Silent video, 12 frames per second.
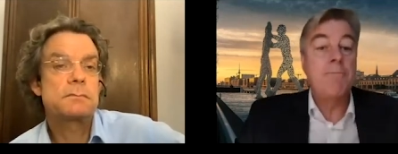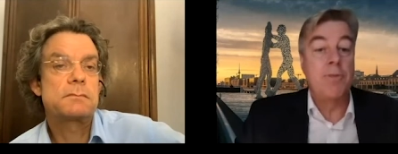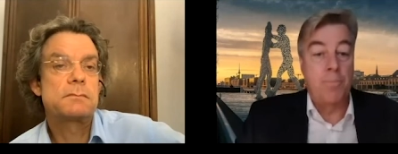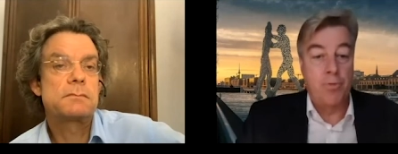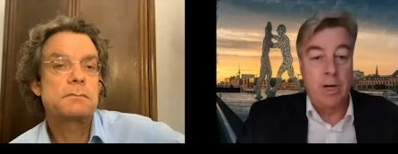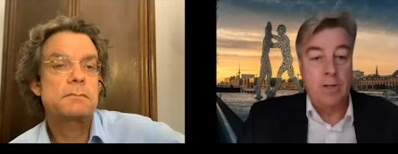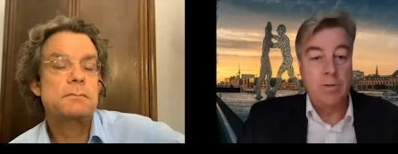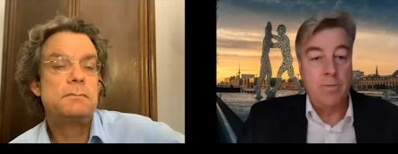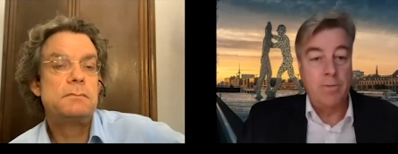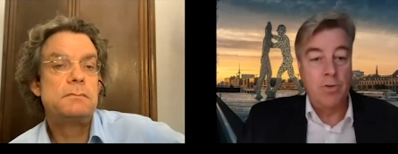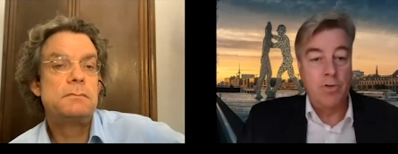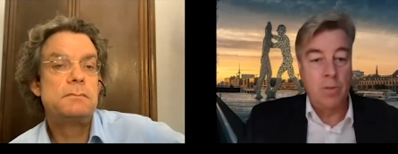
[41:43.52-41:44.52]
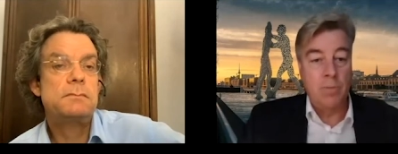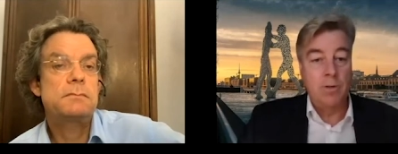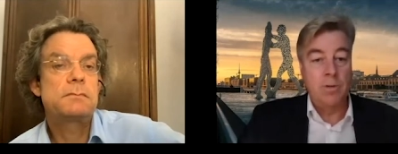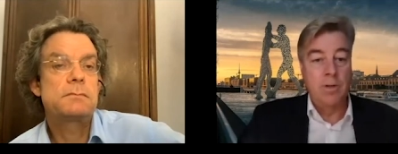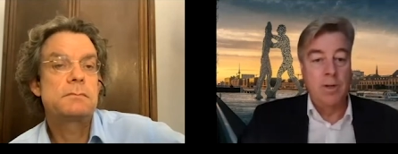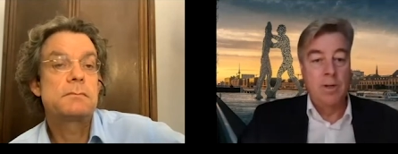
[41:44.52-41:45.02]
Speaker 1: half the price of the
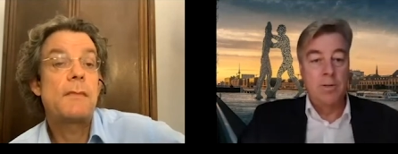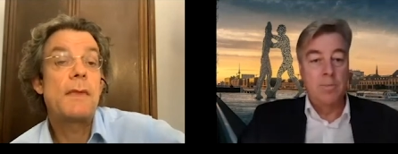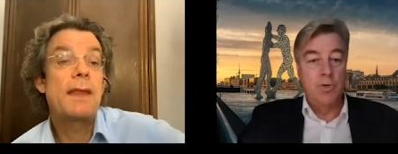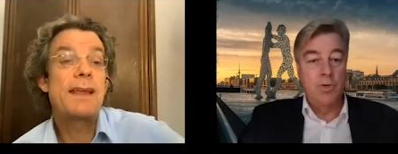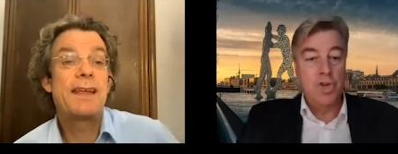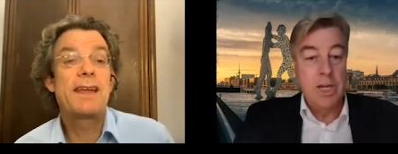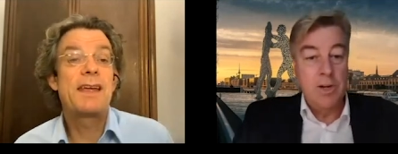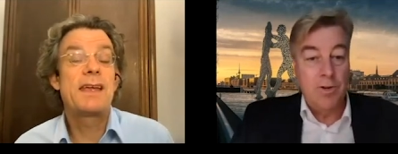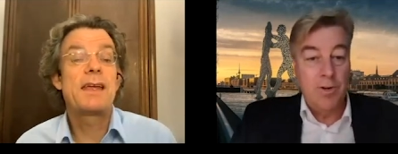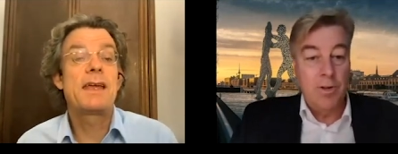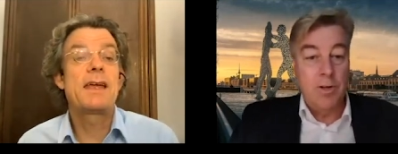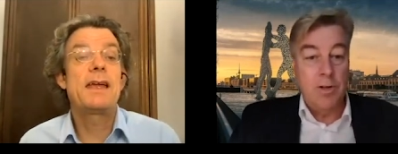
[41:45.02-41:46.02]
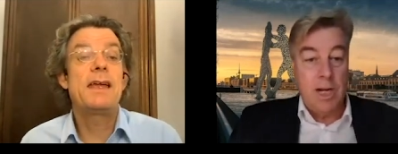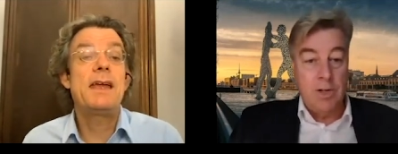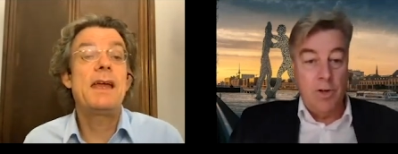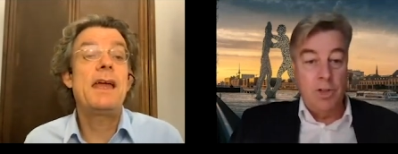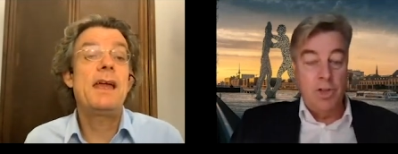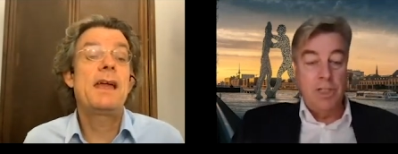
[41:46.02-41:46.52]
German machine or the
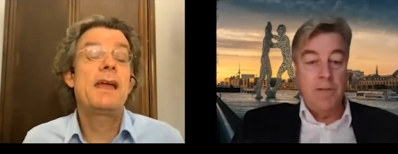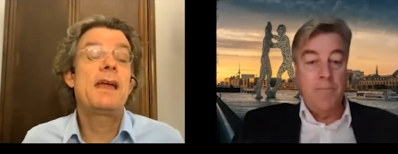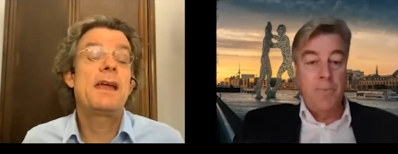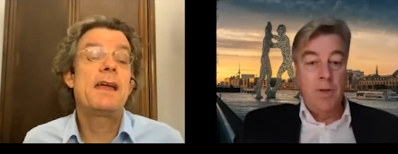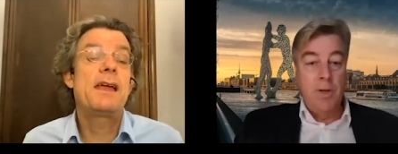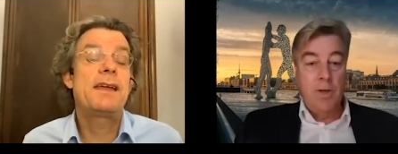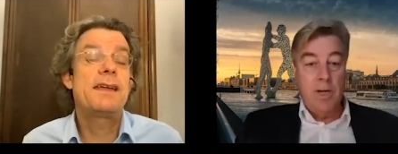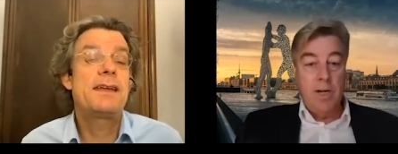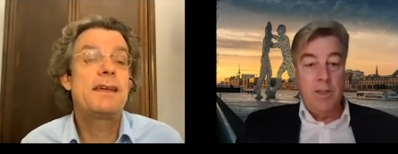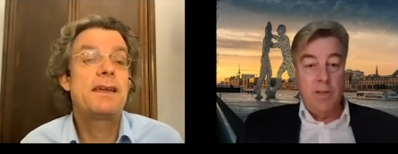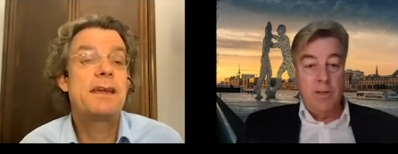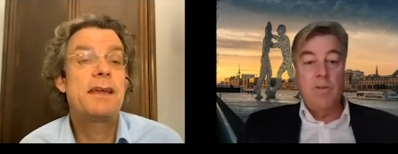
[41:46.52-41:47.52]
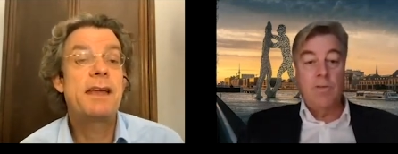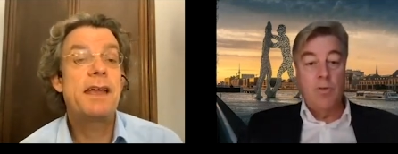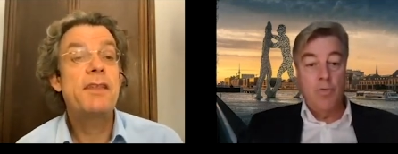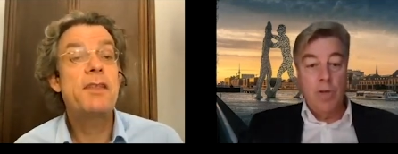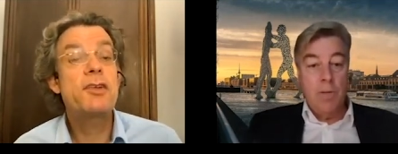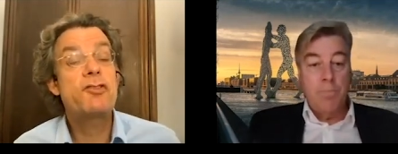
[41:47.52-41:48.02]
technology. And this
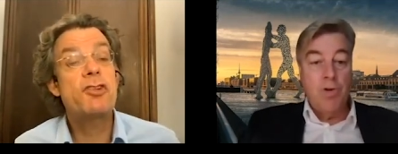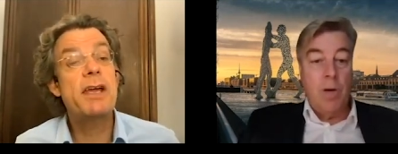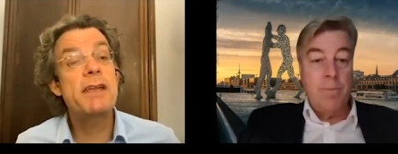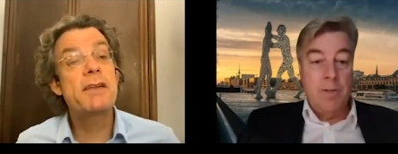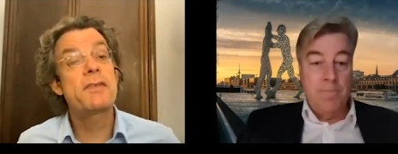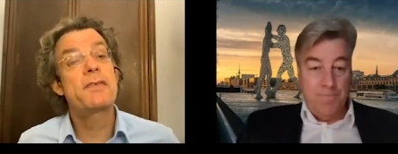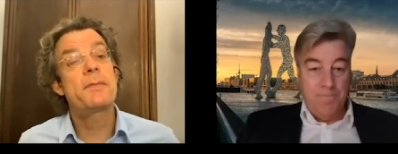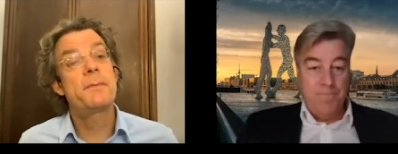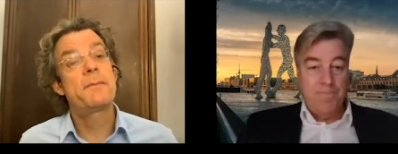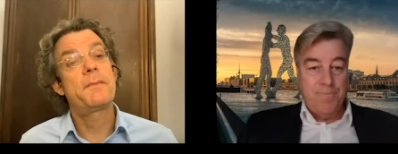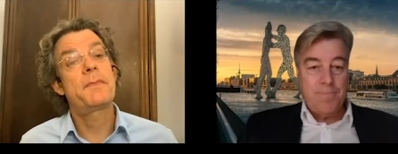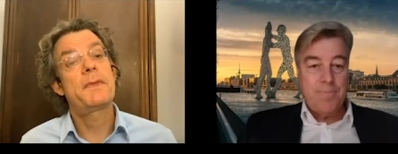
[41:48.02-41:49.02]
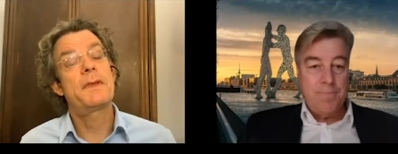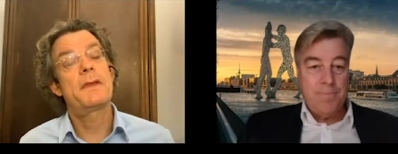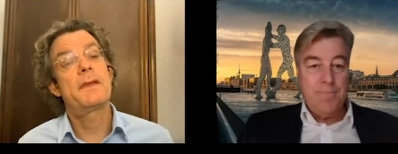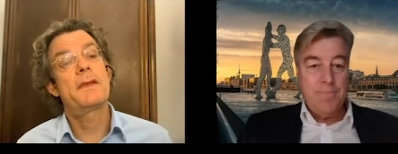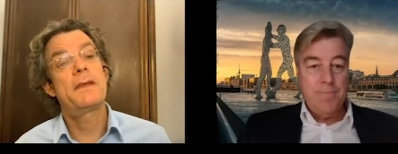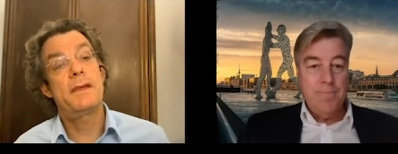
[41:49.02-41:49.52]
is and a real Chinese, problem.
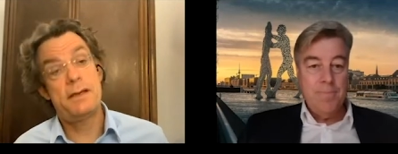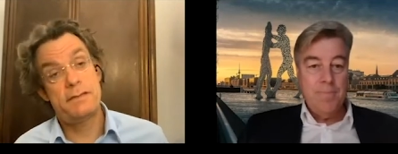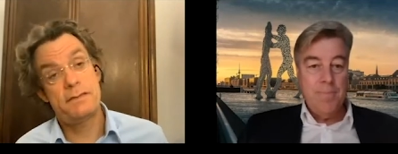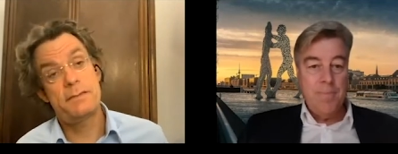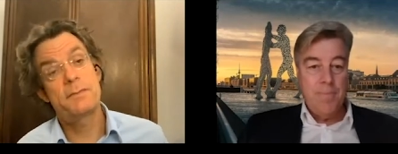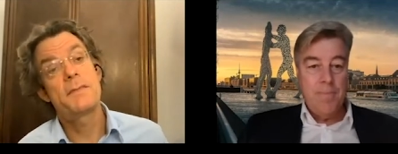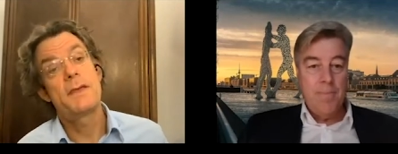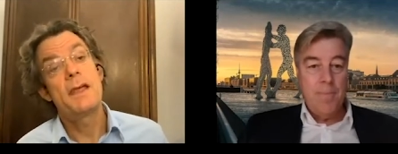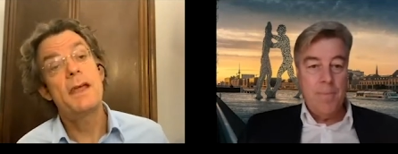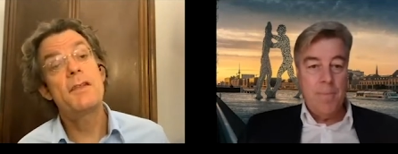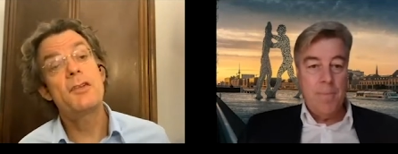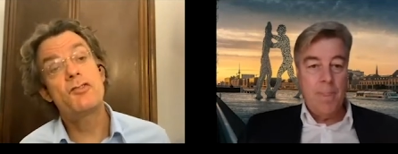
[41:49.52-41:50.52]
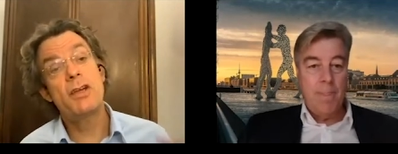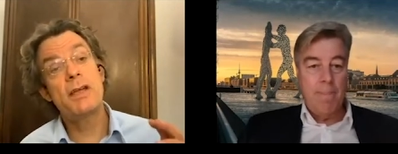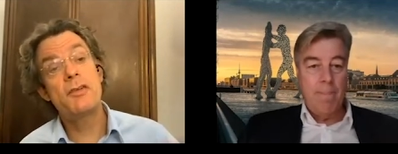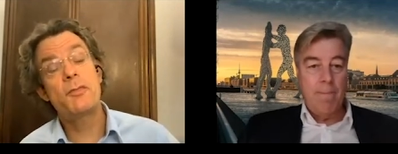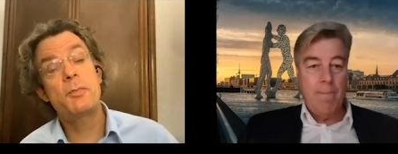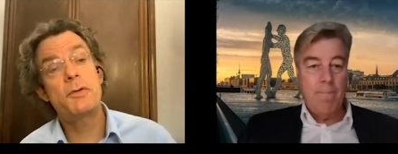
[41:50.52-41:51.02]
Speaker 2: Yes, and the
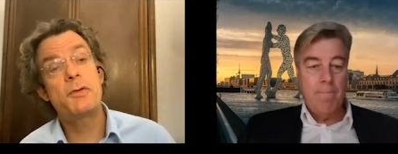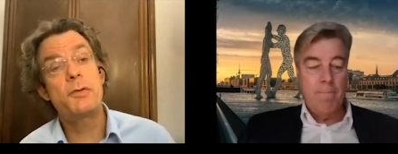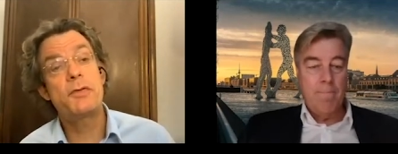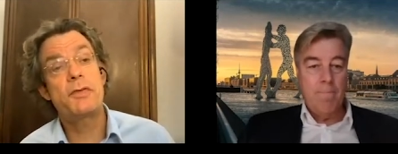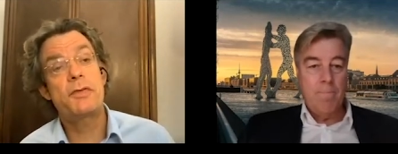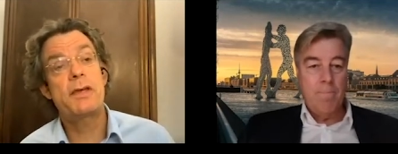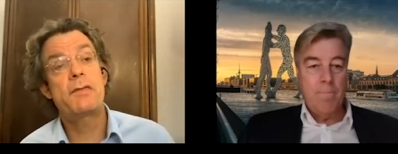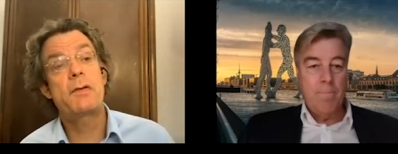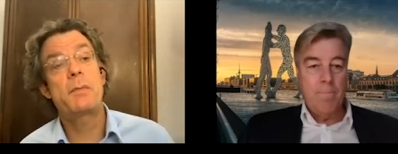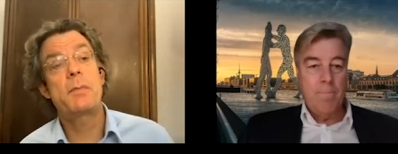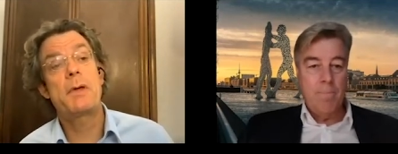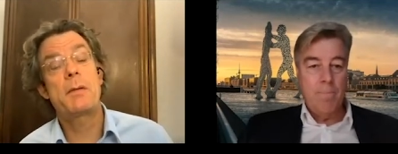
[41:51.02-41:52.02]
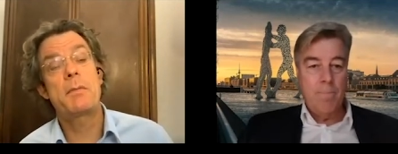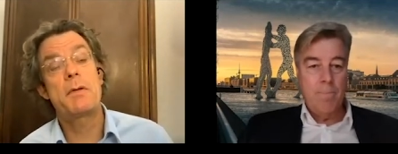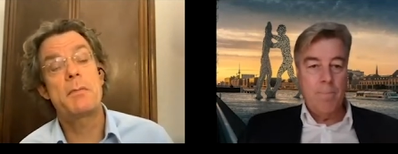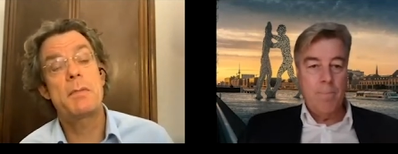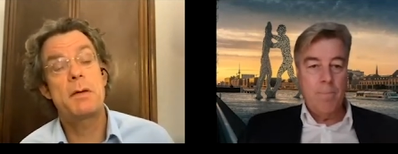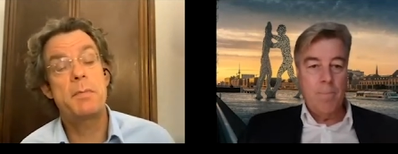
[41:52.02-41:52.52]
Chinese producers have a, a,
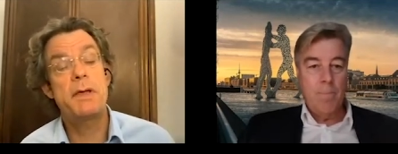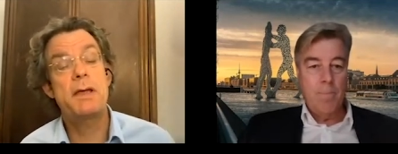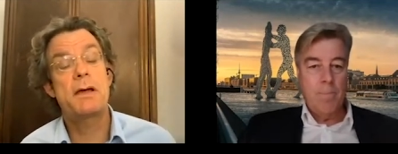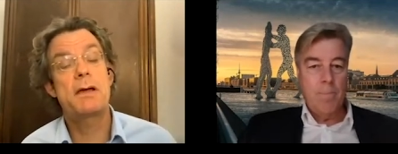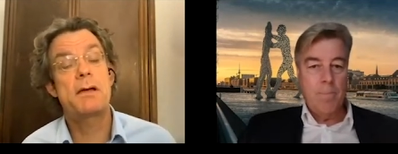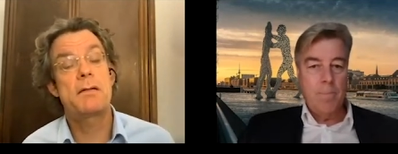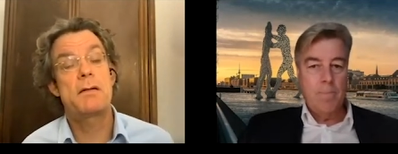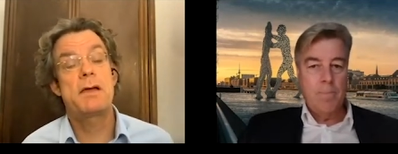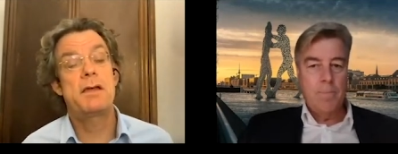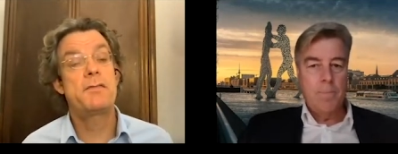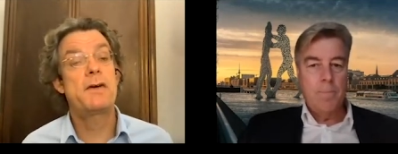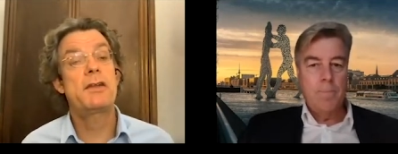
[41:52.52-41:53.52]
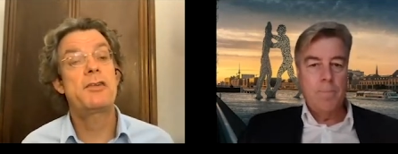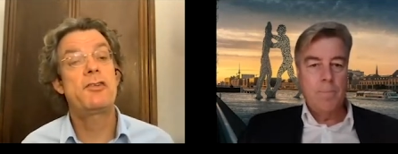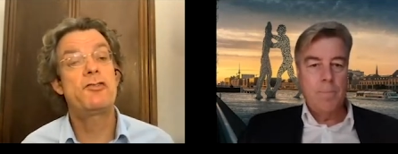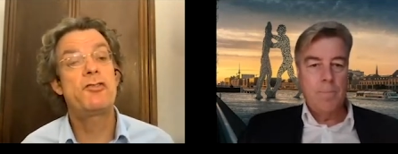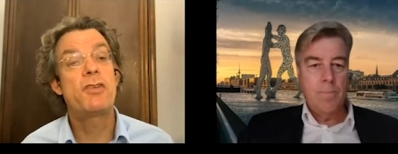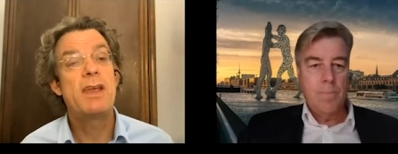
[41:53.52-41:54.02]
a bigger
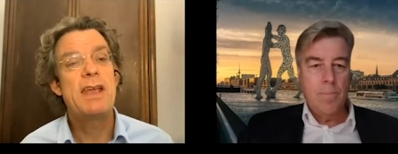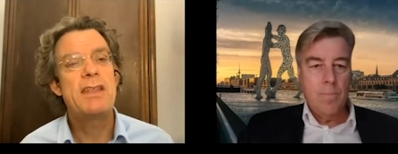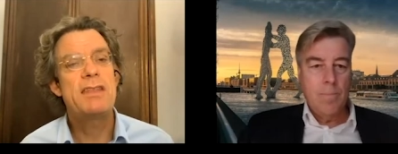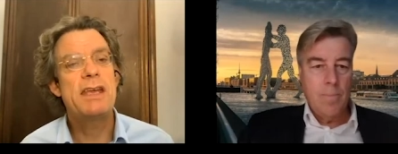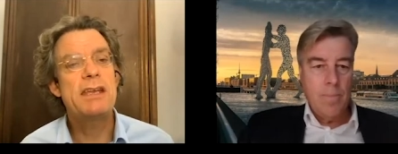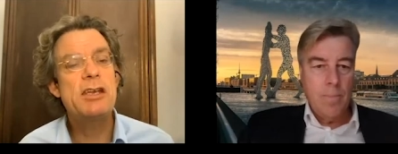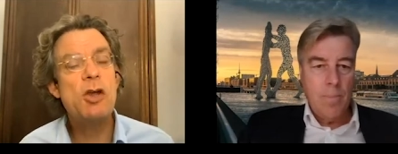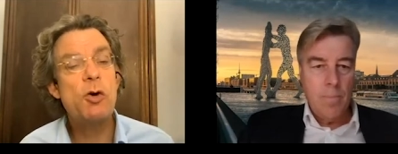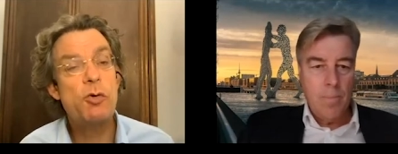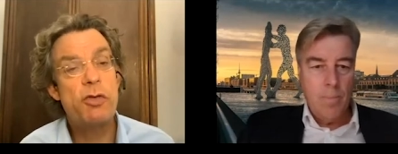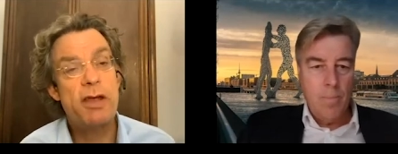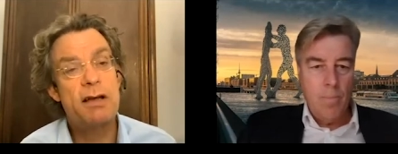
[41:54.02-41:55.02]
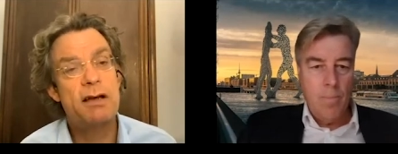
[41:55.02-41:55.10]
advantage. They know their